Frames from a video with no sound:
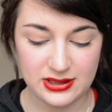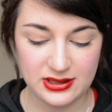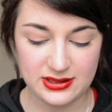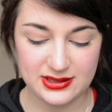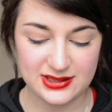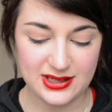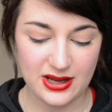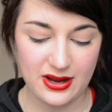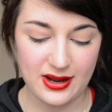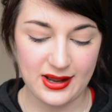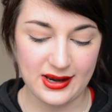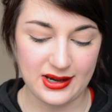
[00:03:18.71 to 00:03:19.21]
it
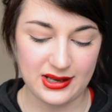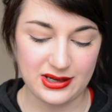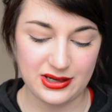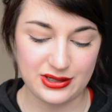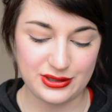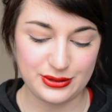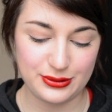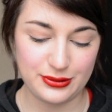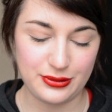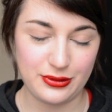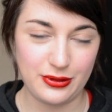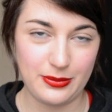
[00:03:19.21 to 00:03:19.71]
as a highlight
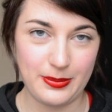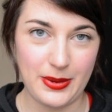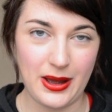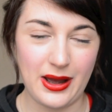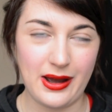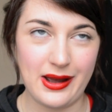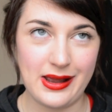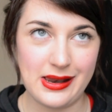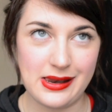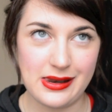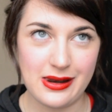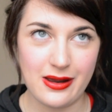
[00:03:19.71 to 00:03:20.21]
at all, but
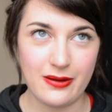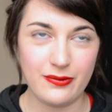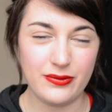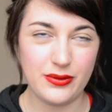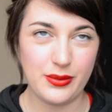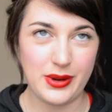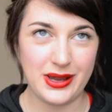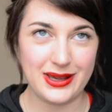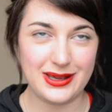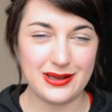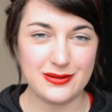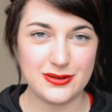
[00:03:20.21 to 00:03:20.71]
I love
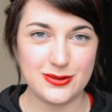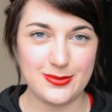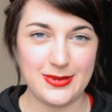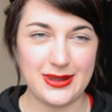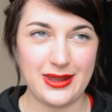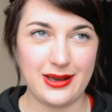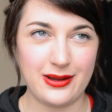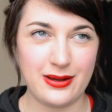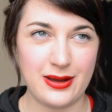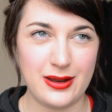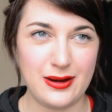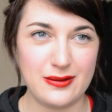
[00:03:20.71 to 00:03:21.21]
the way it gives me
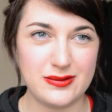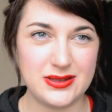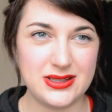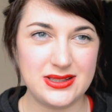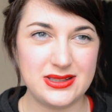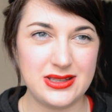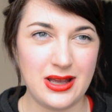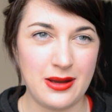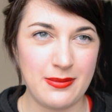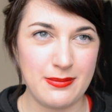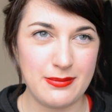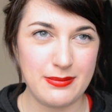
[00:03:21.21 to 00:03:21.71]
that kind of
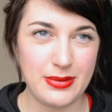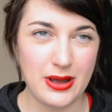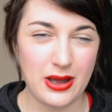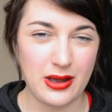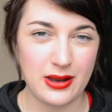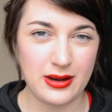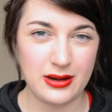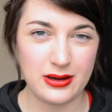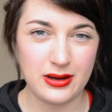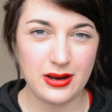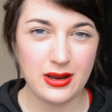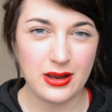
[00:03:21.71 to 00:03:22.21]

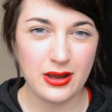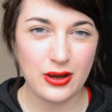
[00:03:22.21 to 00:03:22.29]
sunburnt,